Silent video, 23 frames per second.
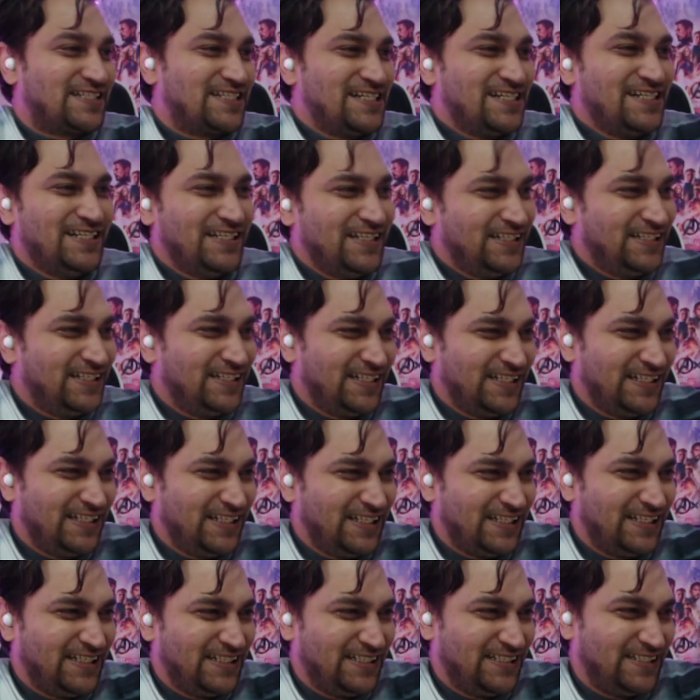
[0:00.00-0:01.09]
Because he and
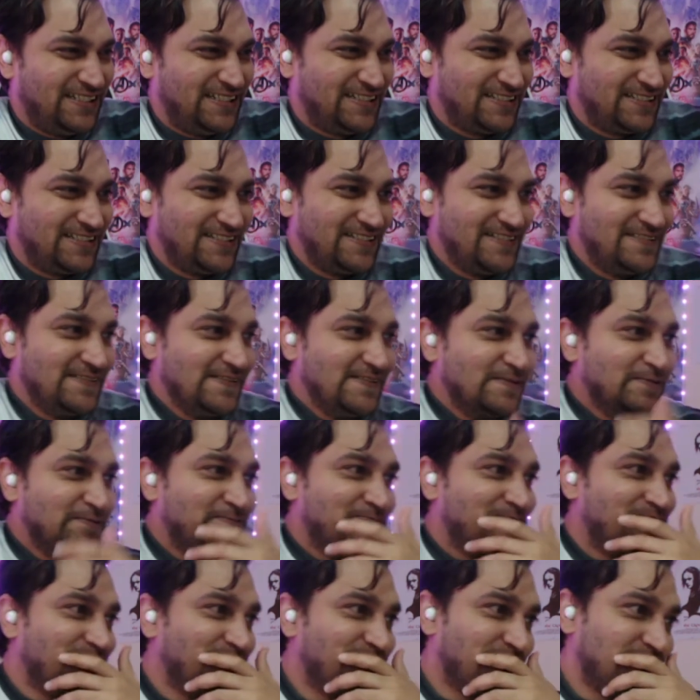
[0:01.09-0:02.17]
Twigs was
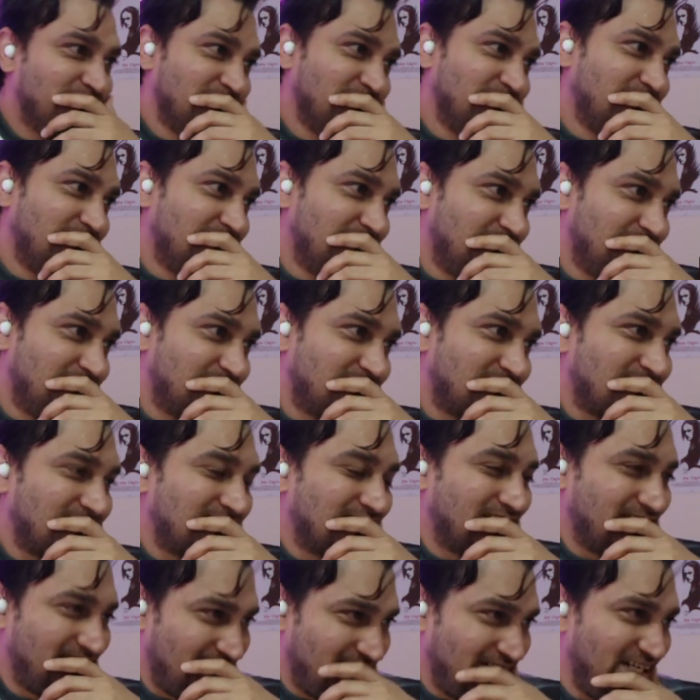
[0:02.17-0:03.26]
kids together.
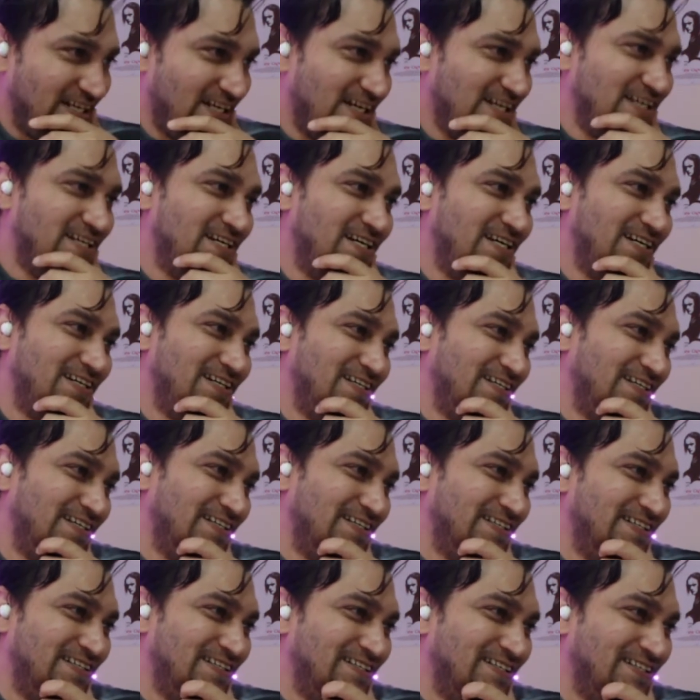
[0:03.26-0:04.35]
Okay? Yeah.
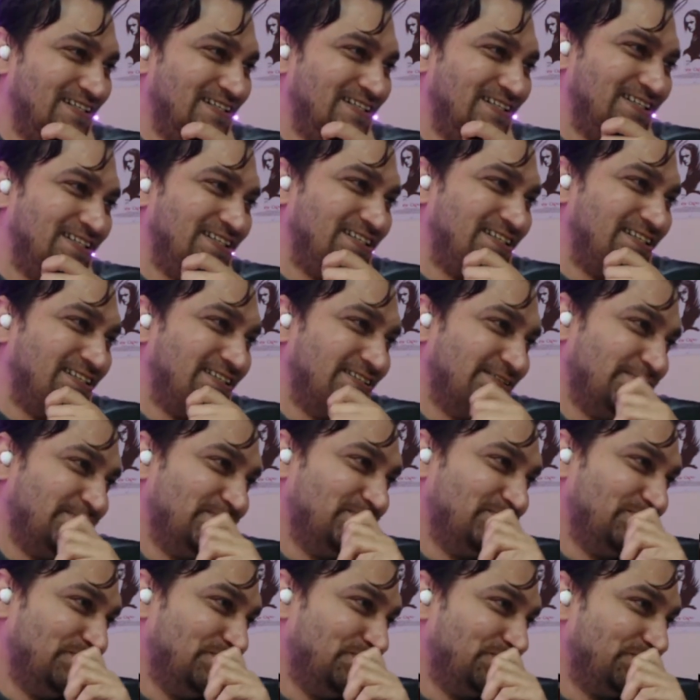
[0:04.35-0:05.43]
You know what I mean? They're best
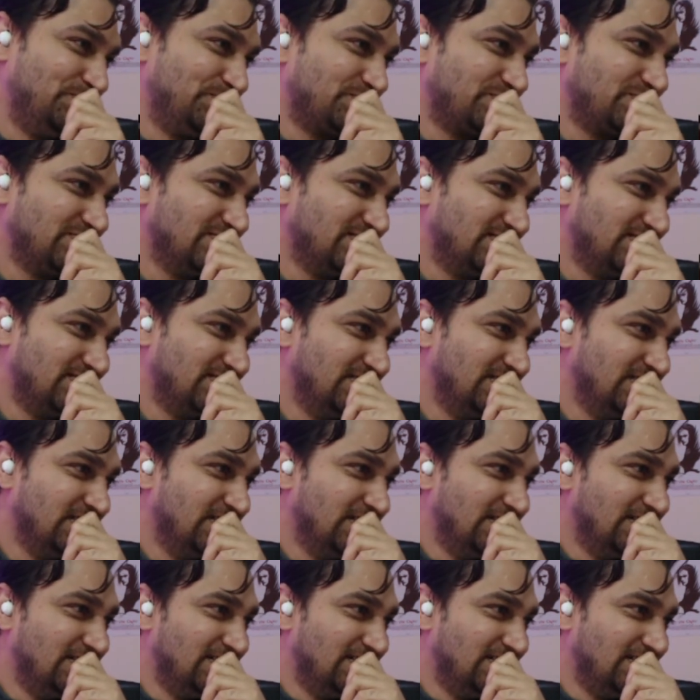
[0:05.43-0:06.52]
friends
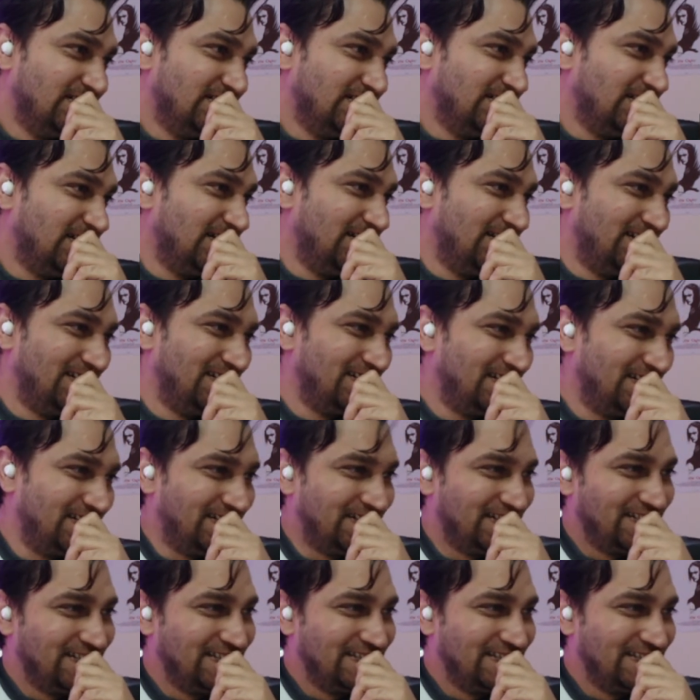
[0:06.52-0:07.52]
forever and